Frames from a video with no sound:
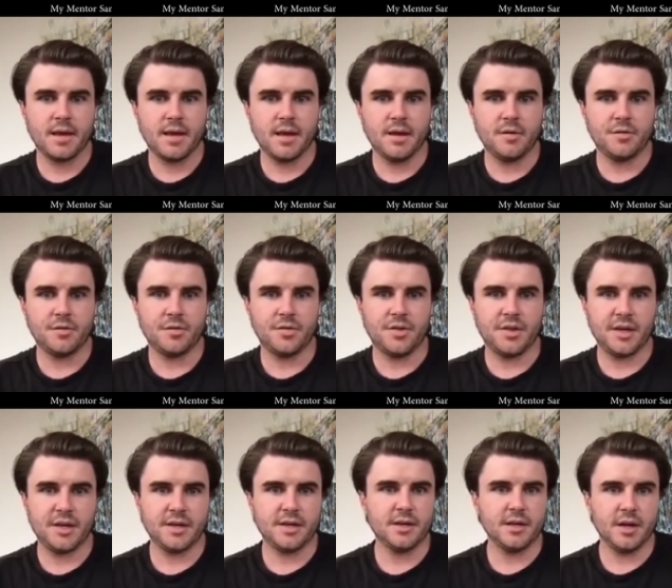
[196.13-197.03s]
if
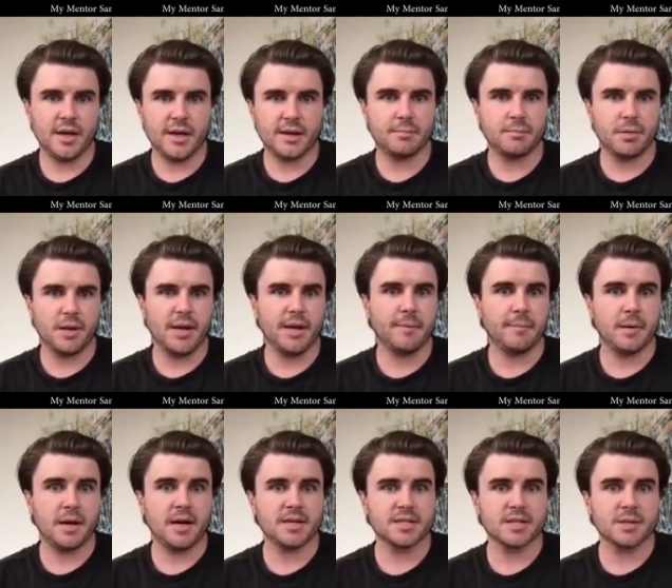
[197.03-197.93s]
they're like playing
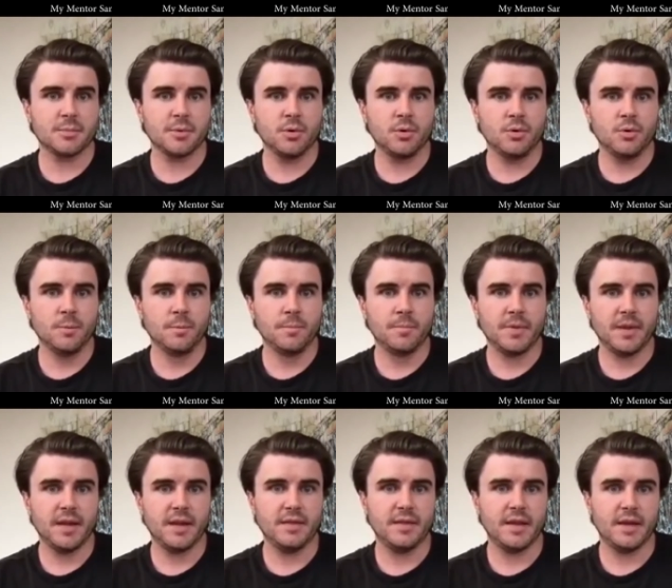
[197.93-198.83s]
basketball
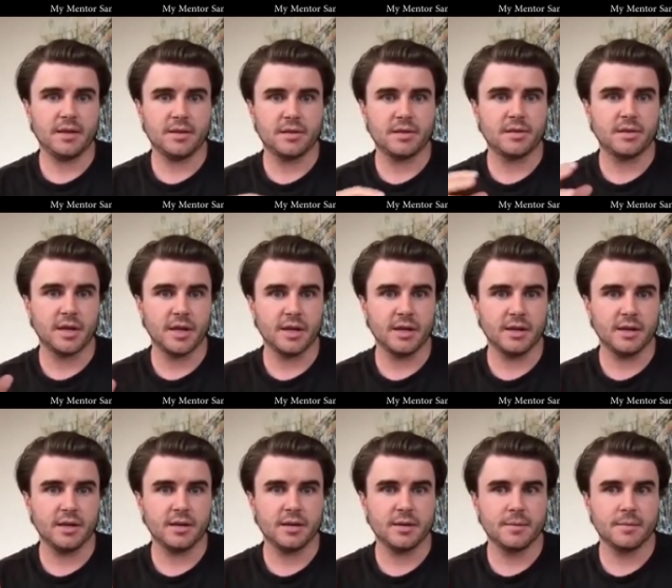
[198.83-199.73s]
and they
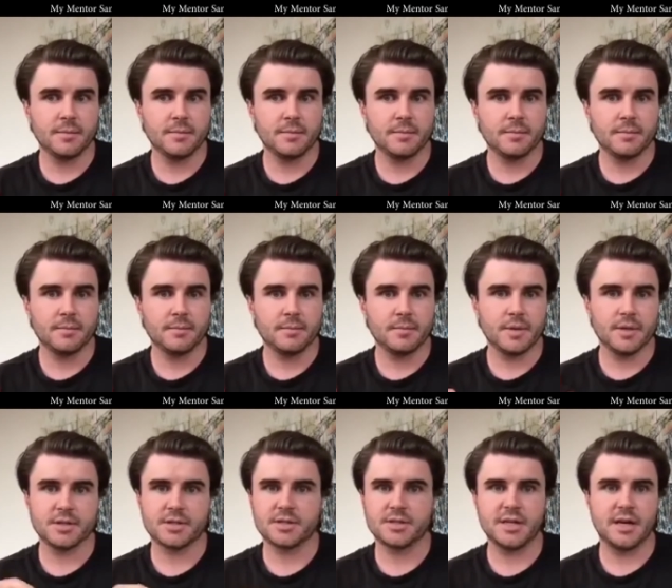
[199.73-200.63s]
think,
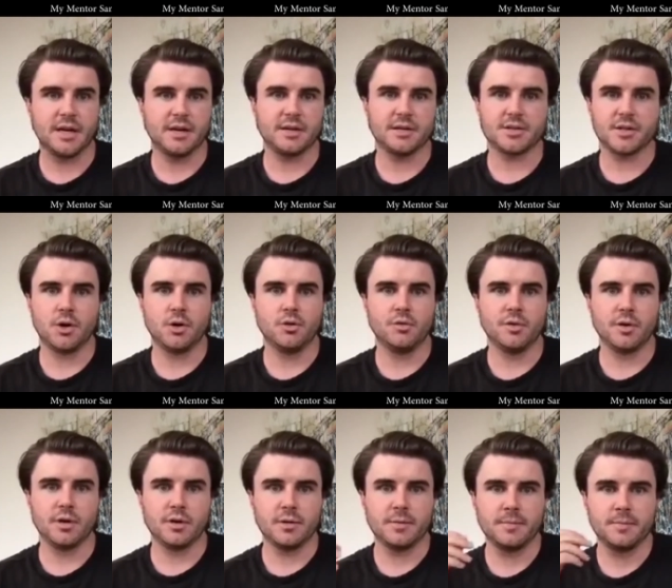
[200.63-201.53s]
it's done, it's over.